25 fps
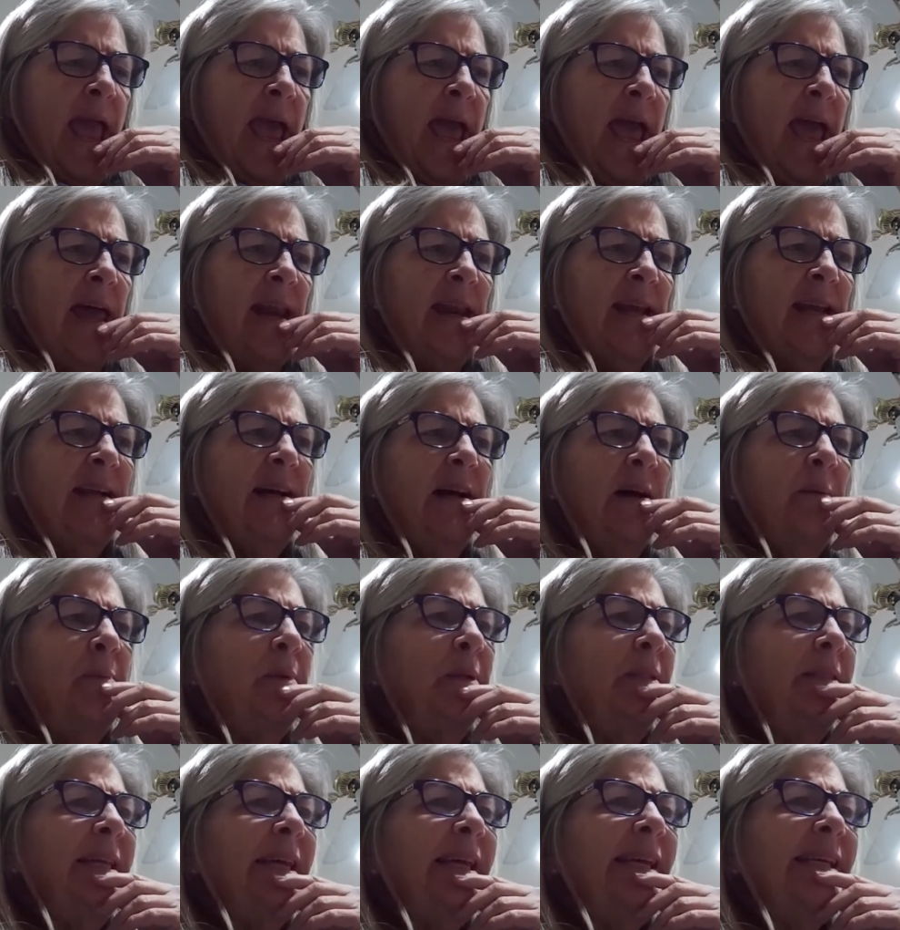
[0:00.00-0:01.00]
And a couple
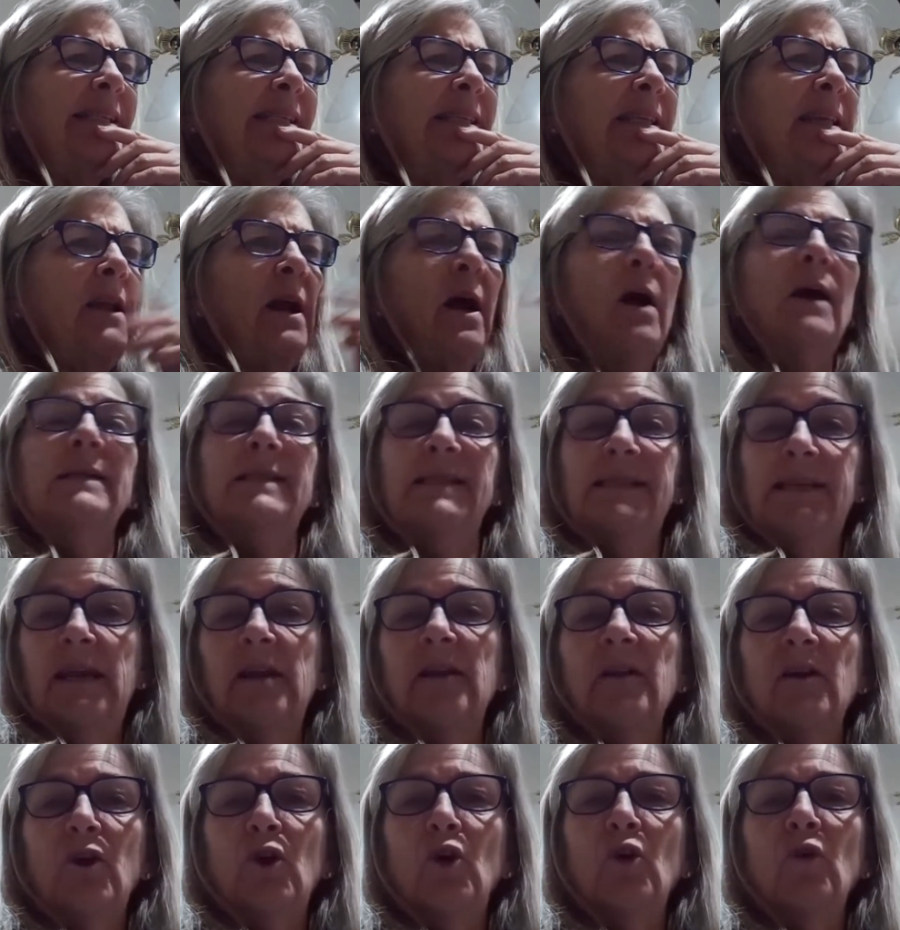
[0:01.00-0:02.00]
of days later, I stayed
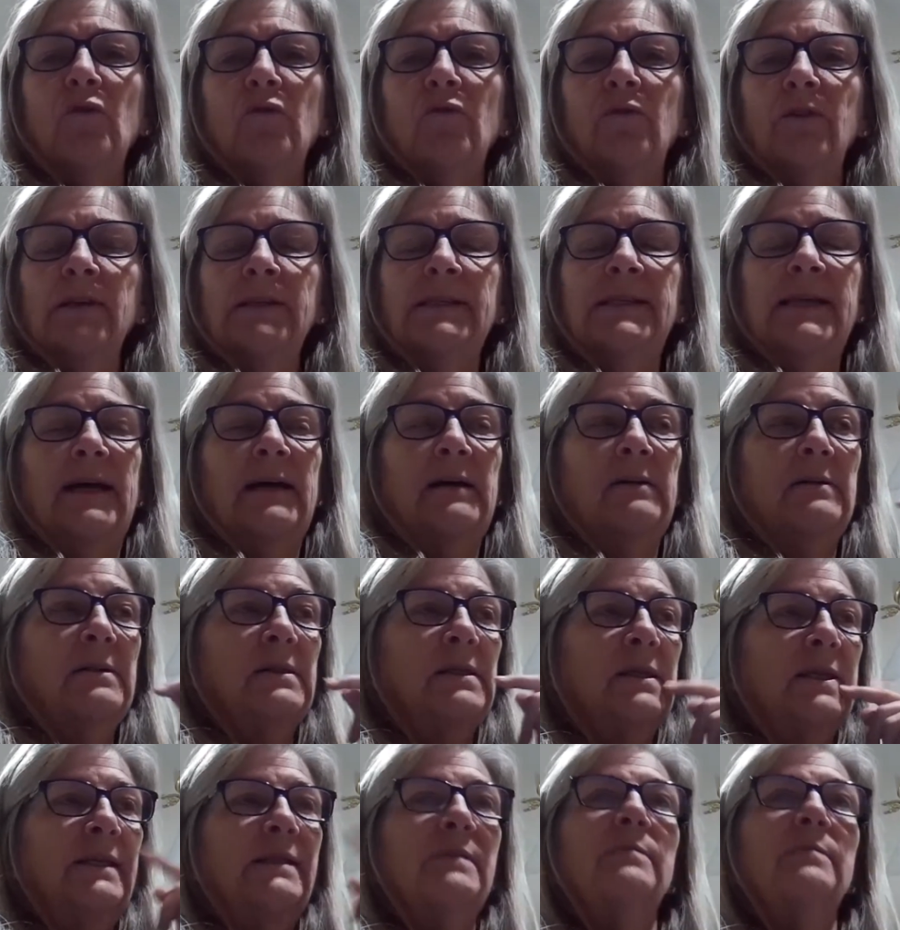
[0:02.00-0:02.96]
at a girlfriend's house because